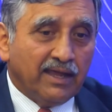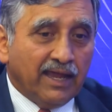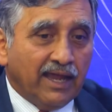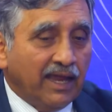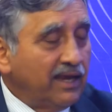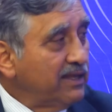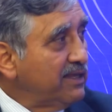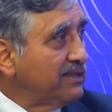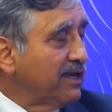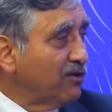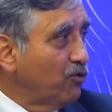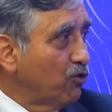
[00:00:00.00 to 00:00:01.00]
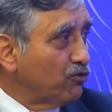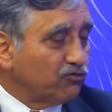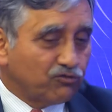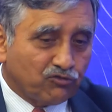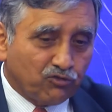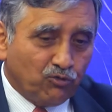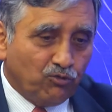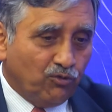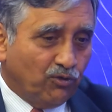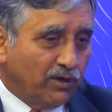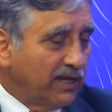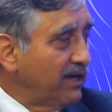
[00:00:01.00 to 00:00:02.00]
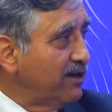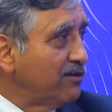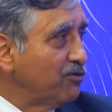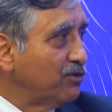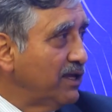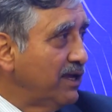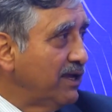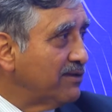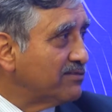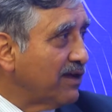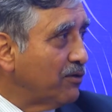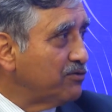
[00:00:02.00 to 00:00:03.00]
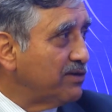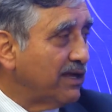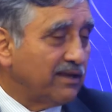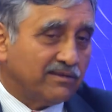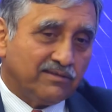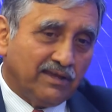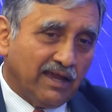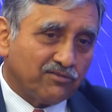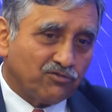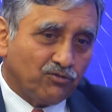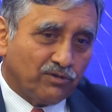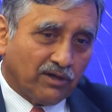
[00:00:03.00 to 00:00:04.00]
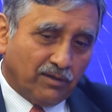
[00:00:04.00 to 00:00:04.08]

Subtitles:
anything that goes through into the South China Sea has to,